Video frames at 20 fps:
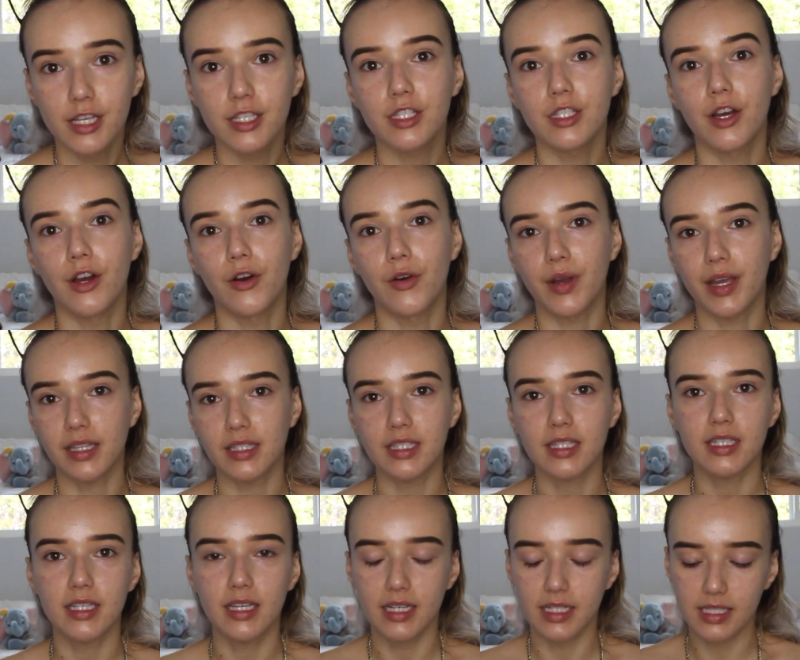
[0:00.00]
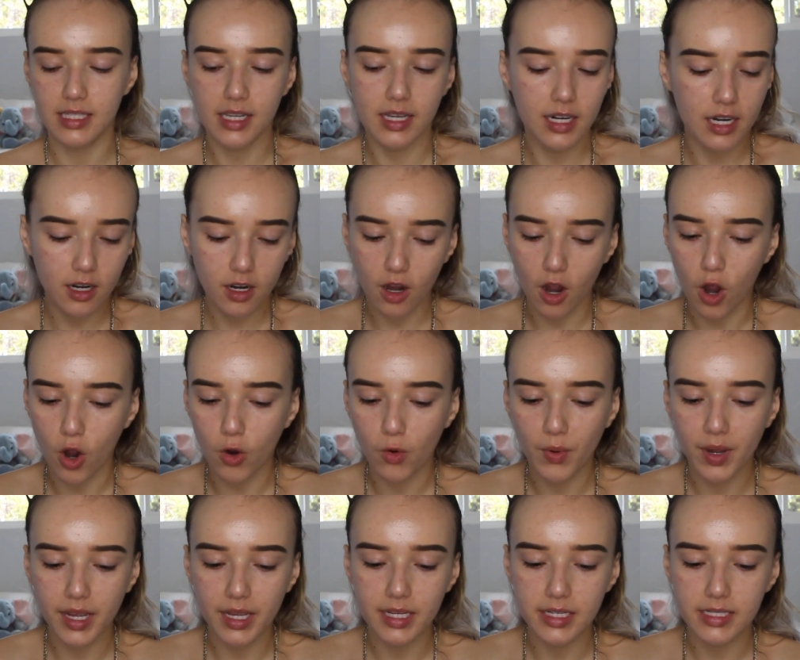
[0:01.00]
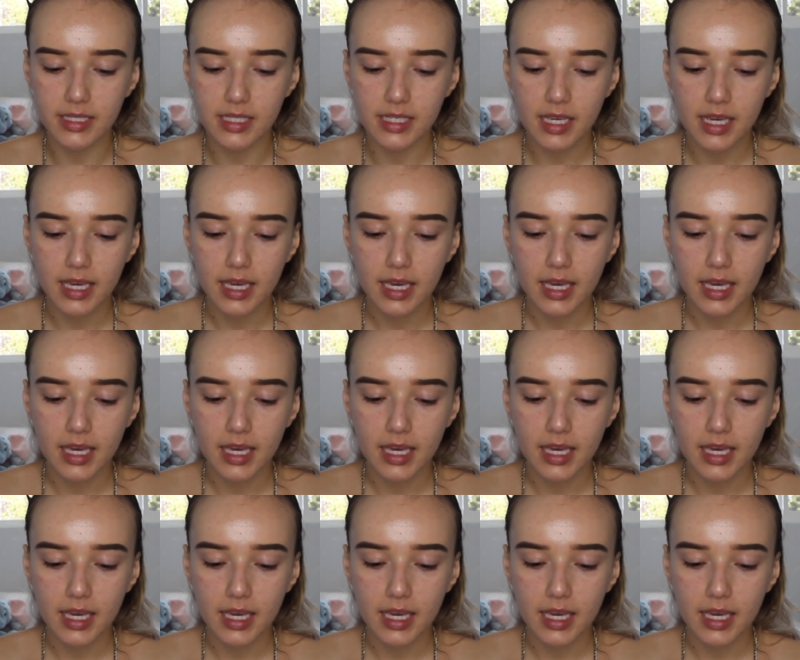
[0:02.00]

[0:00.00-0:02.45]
So it's going to always